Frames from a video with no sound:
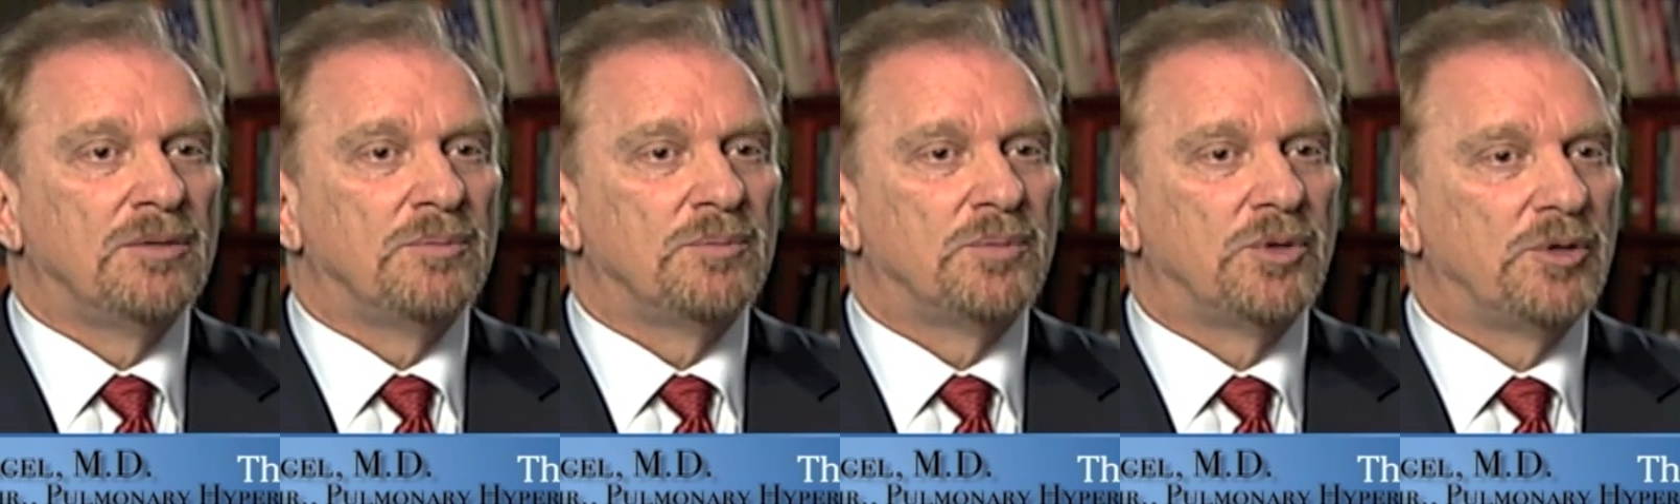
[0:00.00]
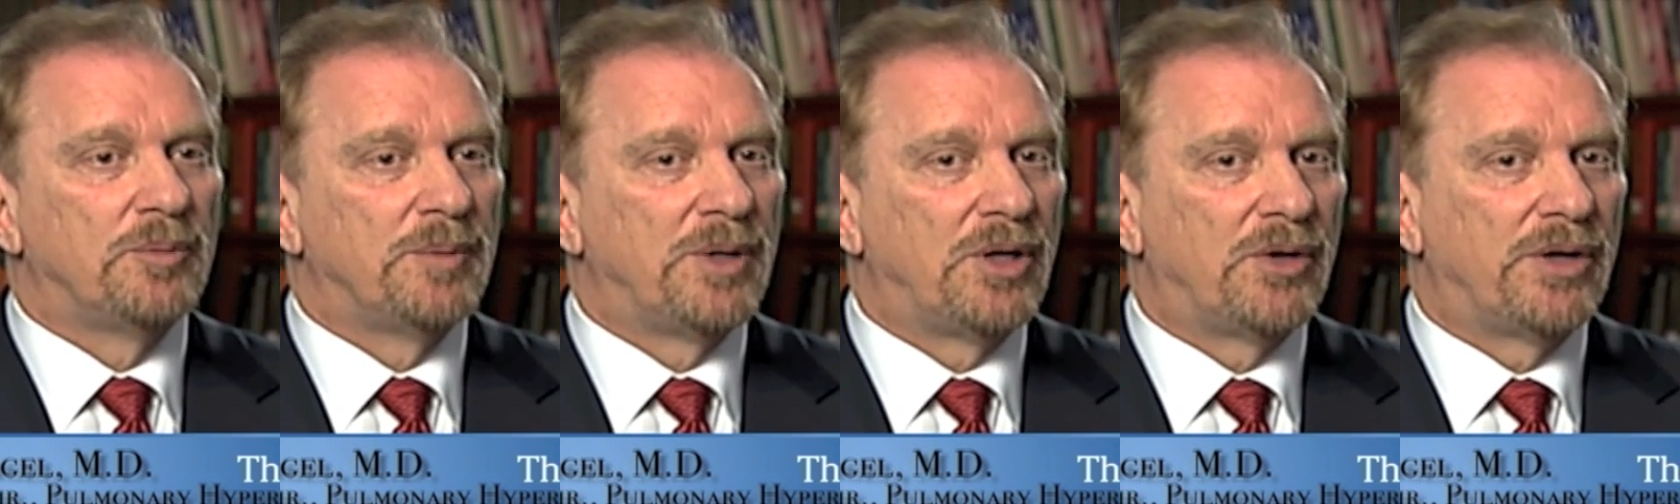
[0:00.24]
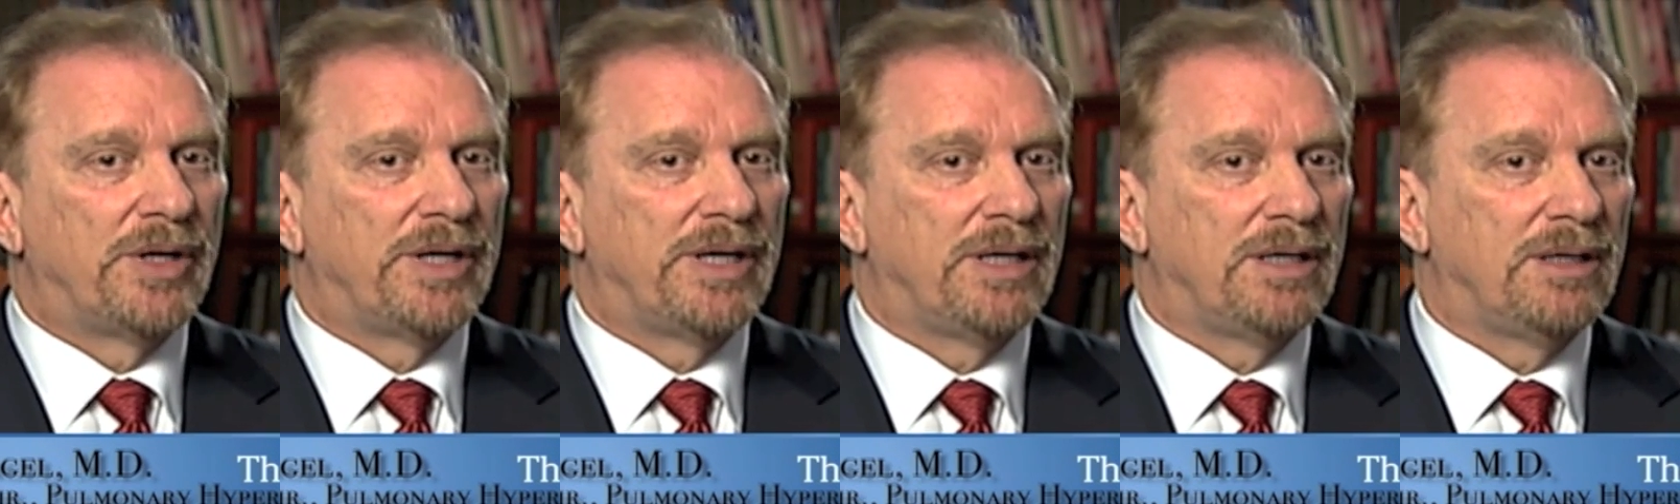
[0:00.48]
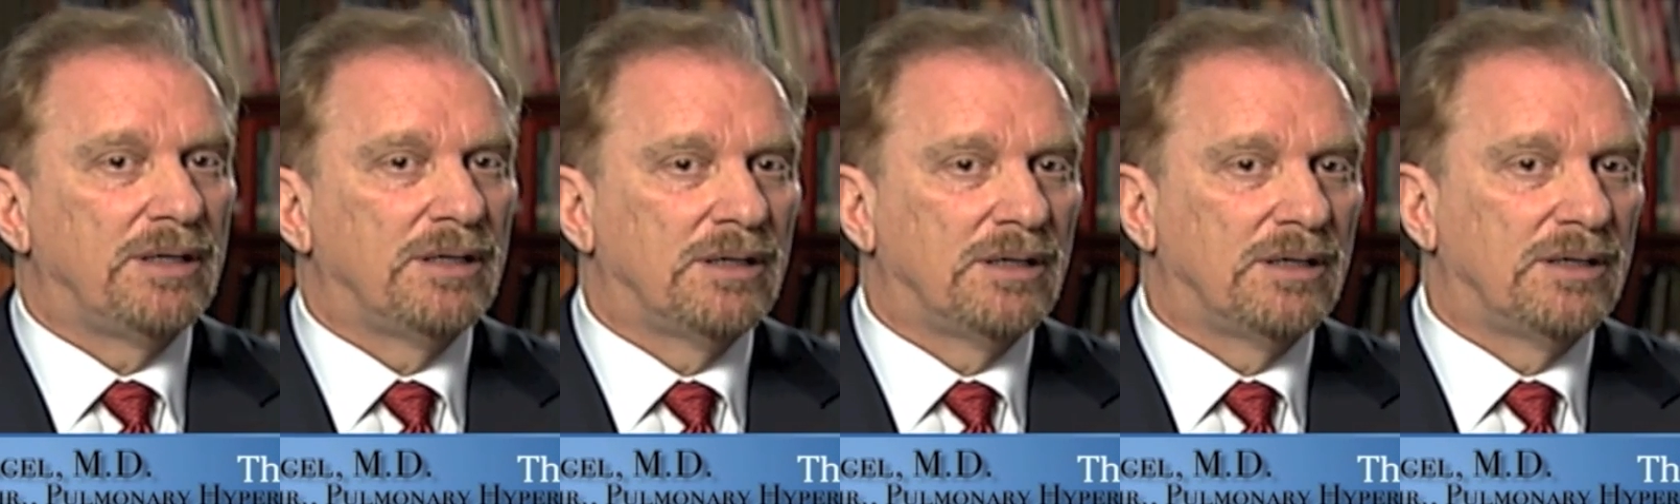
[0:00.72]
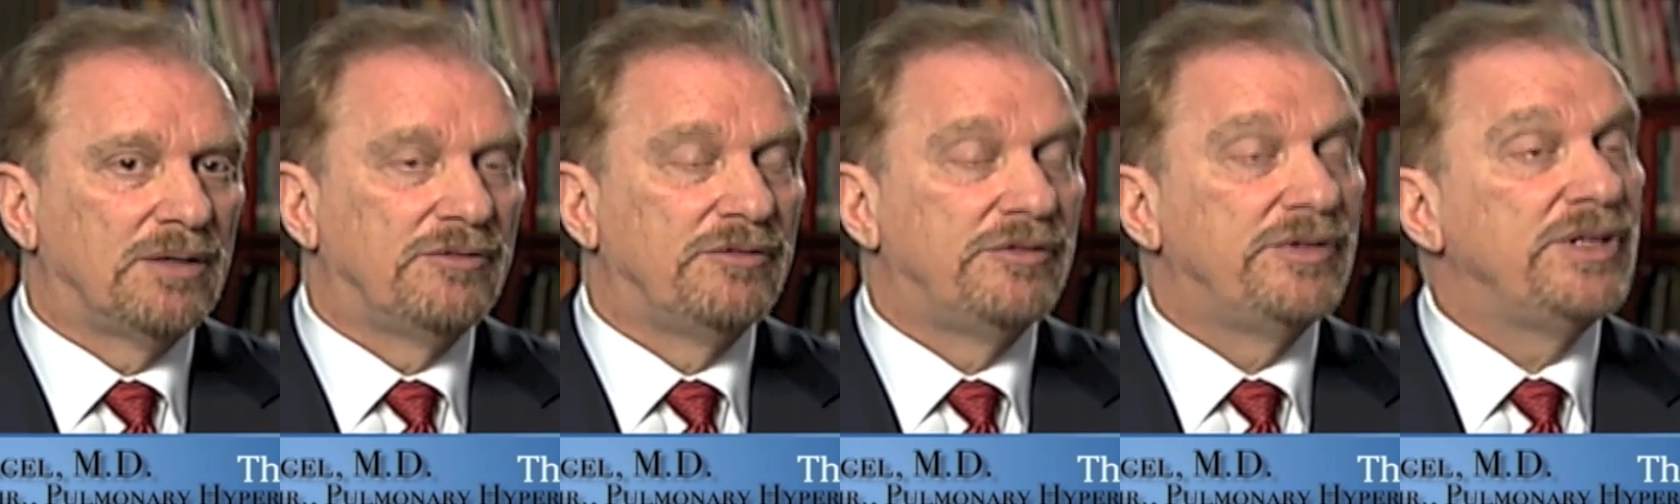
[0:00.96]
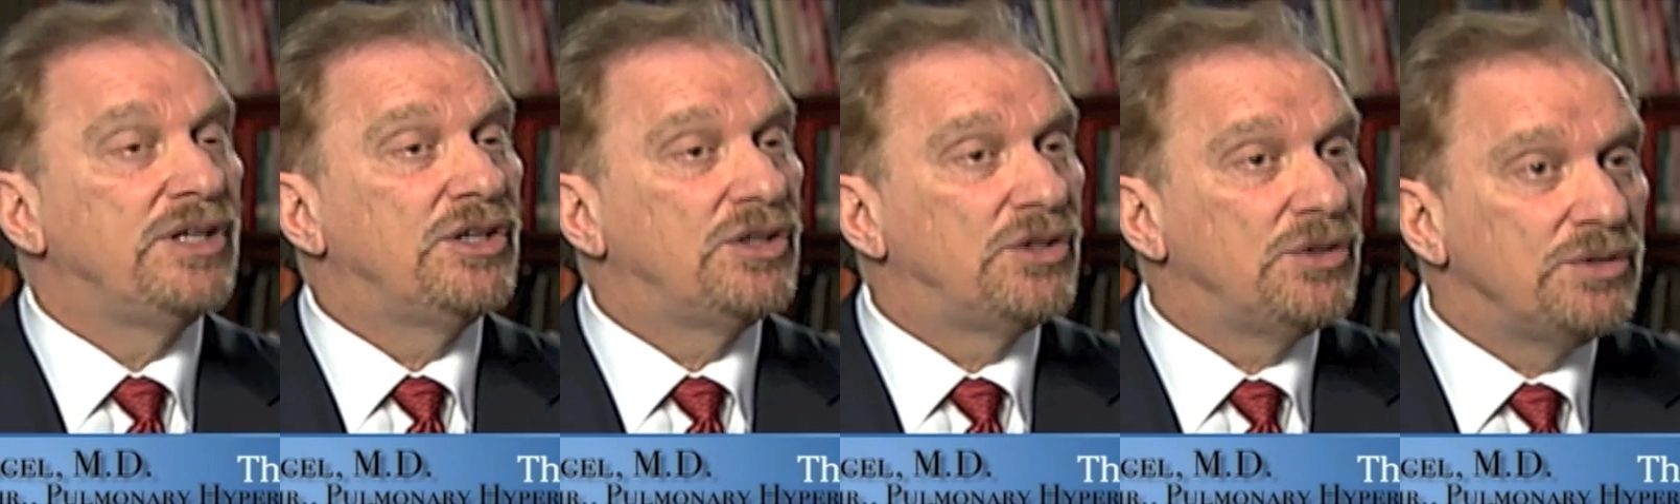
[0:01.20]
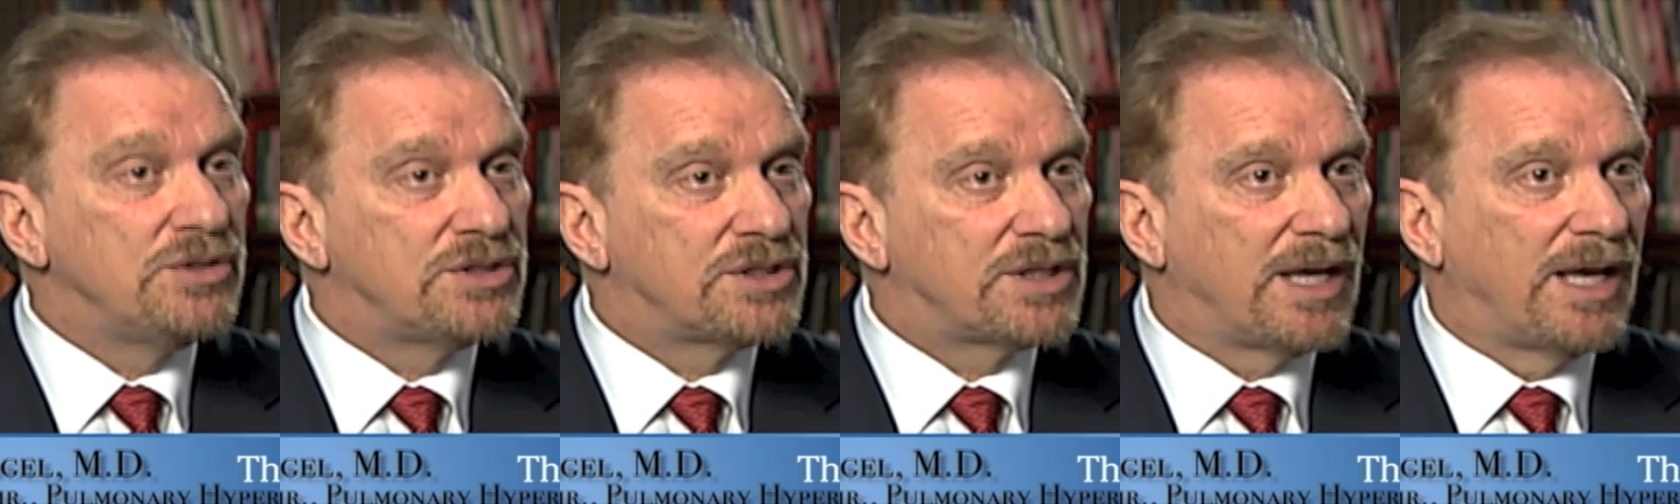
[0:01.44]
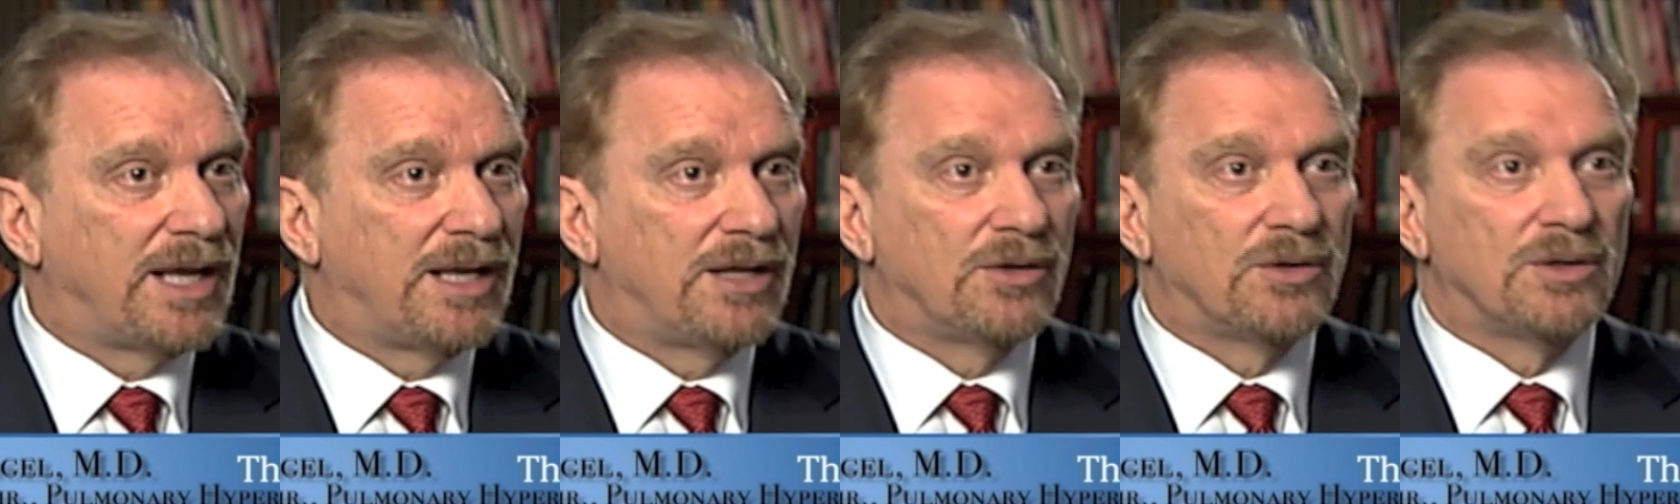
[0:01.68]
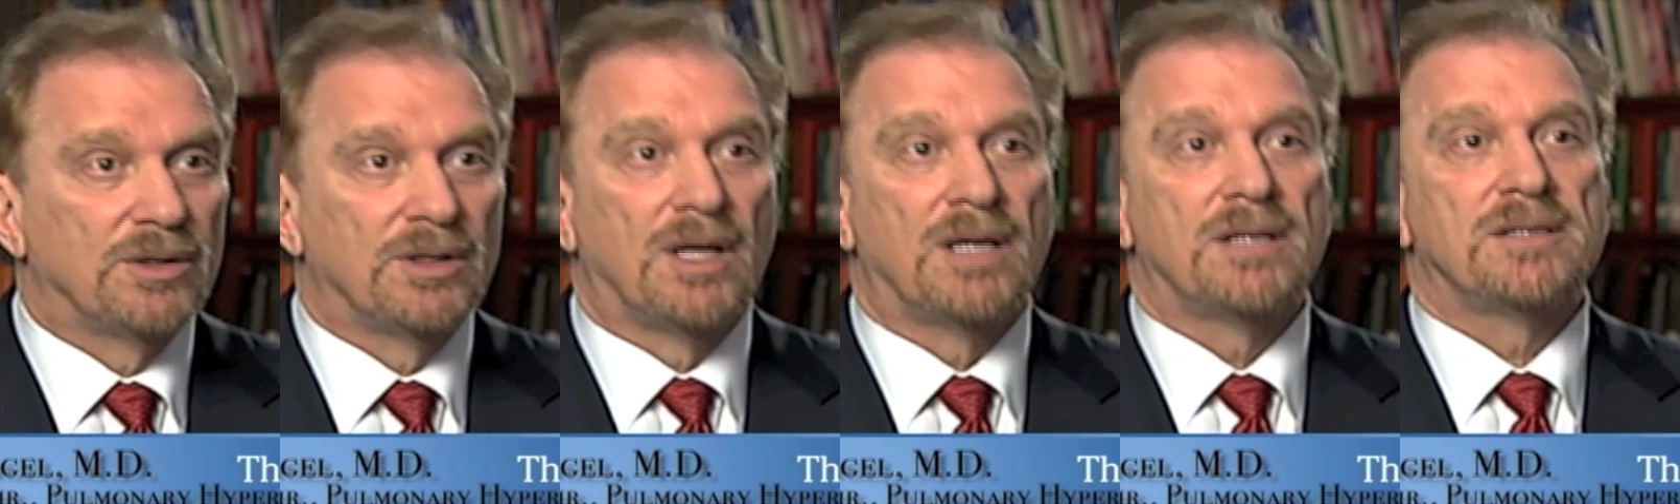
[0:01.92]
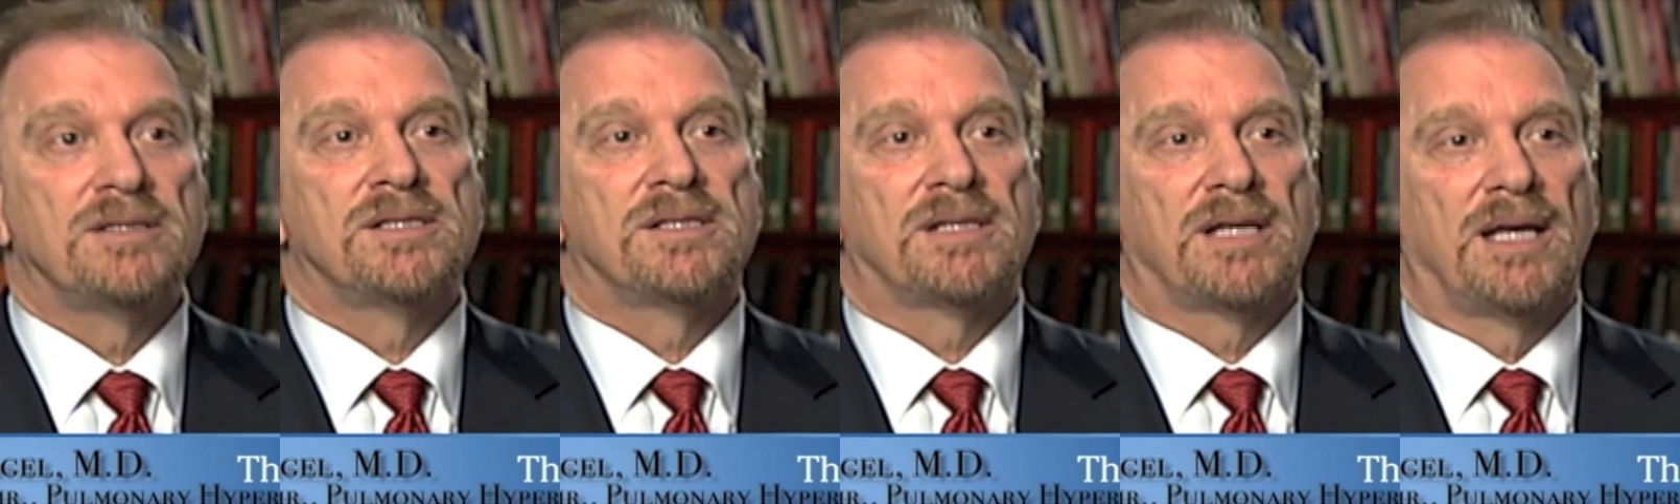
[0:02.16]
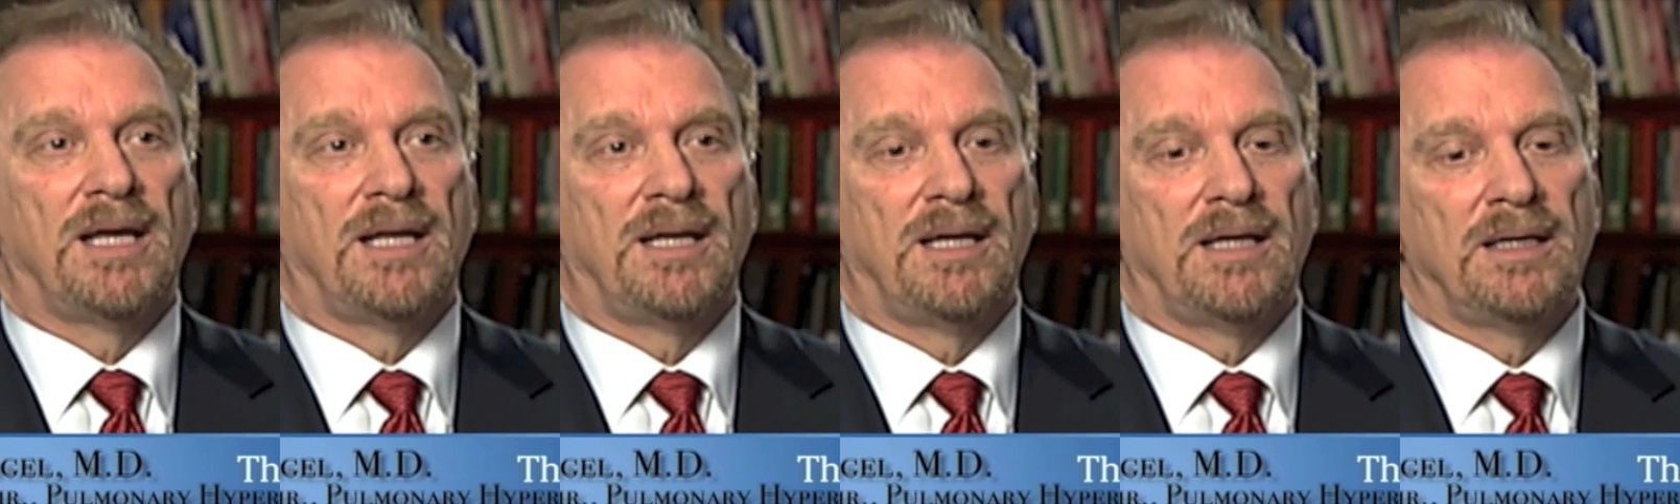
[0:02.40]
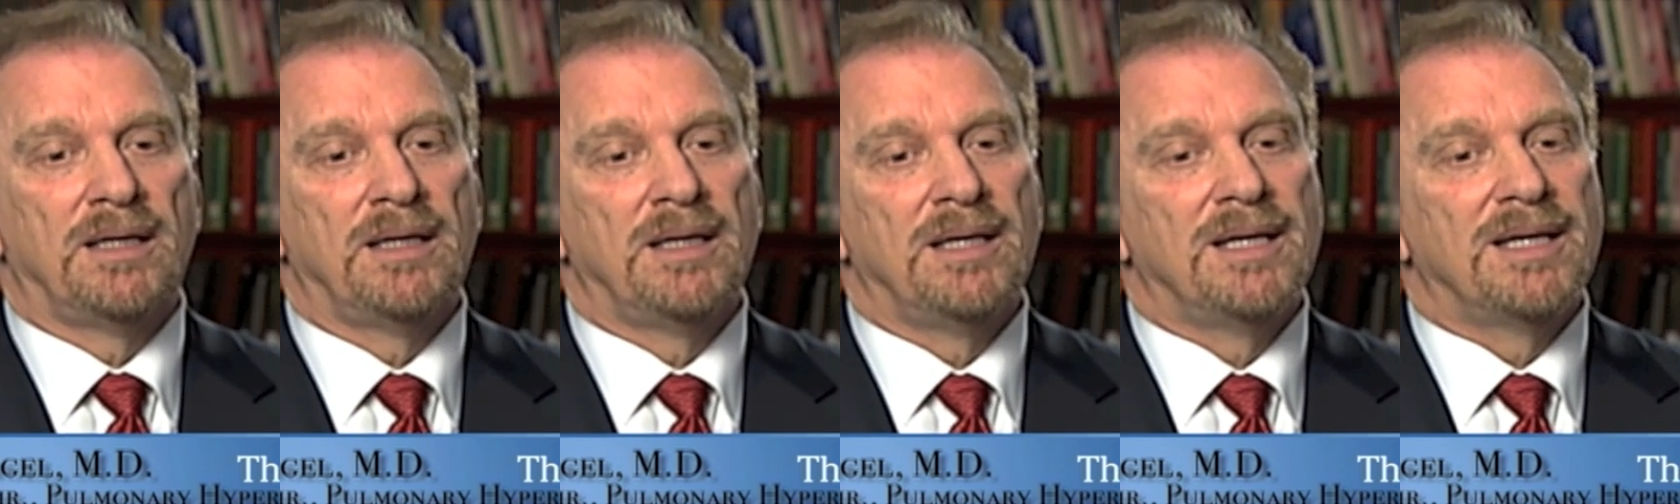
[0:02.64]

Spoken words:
pulmonary VQ scanning or lung scanning